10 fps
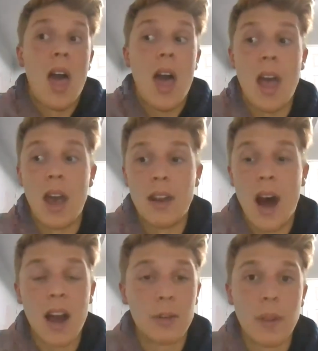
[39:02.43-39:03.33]
And
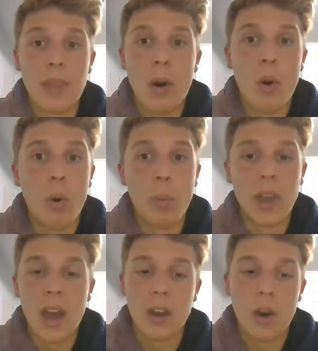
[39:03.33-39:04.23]
I spent that whole
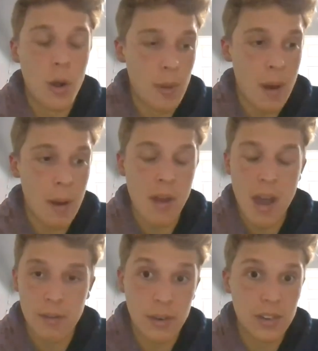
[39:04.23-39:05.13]
week, I called my mom
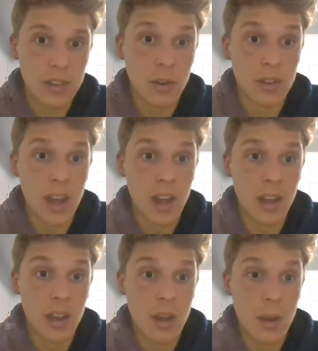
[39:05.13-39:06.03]
every single
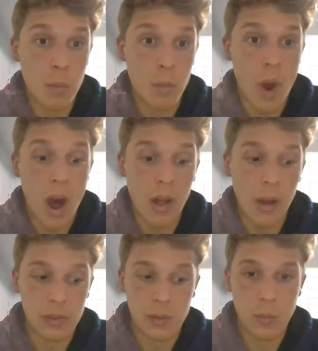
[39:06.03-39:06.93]
day while
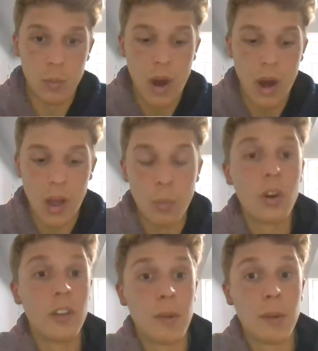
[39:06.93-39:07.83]
I
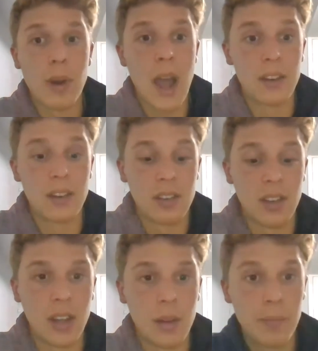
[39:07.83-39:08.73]
would have been
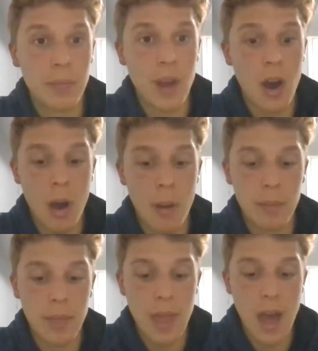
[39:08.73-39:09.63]
practicing.
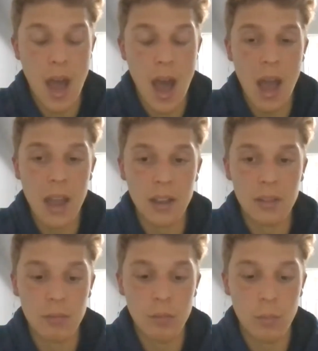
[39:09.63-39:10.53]
I
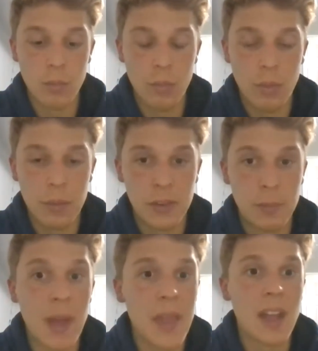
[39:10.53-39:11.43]

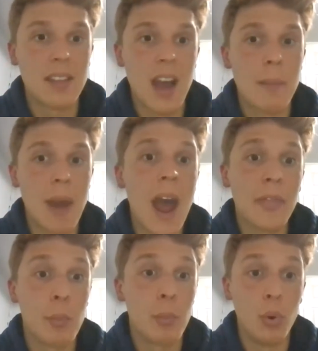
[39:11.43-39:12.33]
spent that time
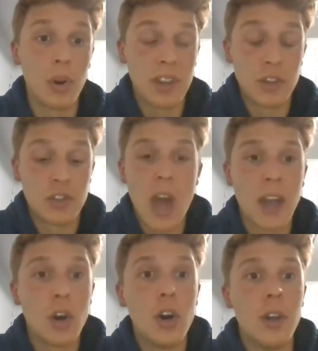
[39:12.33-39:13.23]
at the pool because I
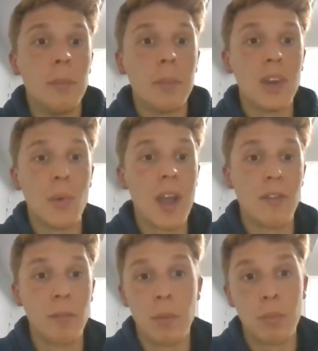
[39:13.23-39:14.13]
couldn't be away
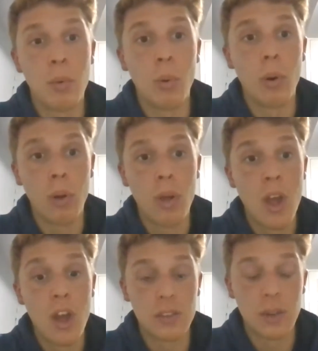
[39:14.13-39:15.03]
from the pool.
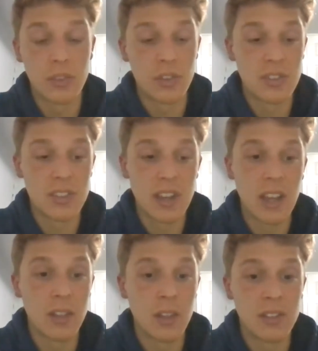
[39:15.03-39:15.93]
So I was just
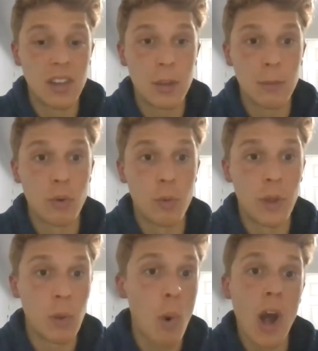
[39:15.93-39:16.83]
sitting in the team room,
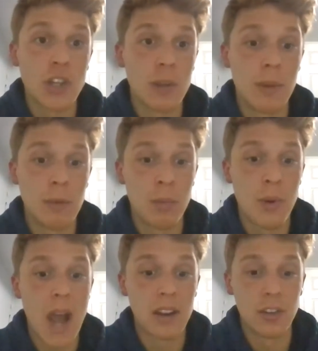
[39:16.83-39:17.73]
like watching people
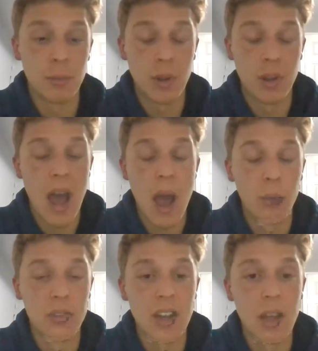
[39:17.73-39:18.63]
practice, but I
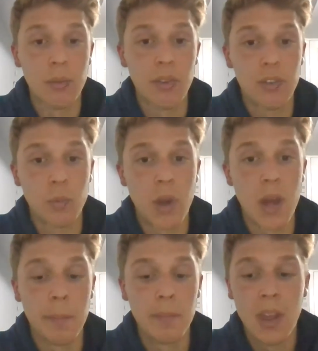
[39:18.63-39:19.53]
wasn't able to swim.